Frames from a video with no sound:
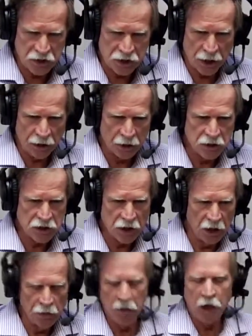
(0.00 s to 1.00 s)
seconds,
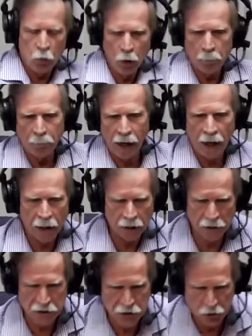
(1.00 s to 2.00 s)
and then he went back
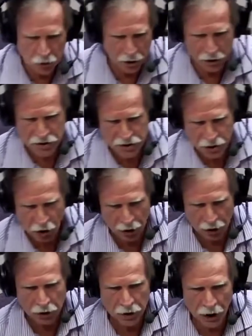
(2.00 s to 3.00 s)
and he's doing his
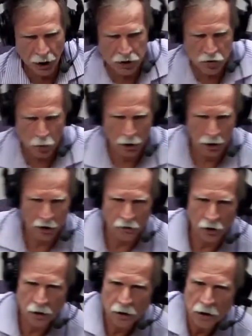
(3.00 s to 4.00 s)
song and dance,
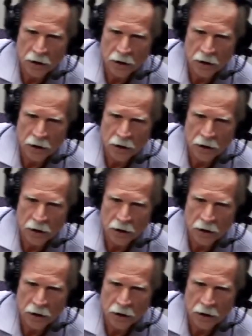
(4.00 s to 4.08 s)
whatever.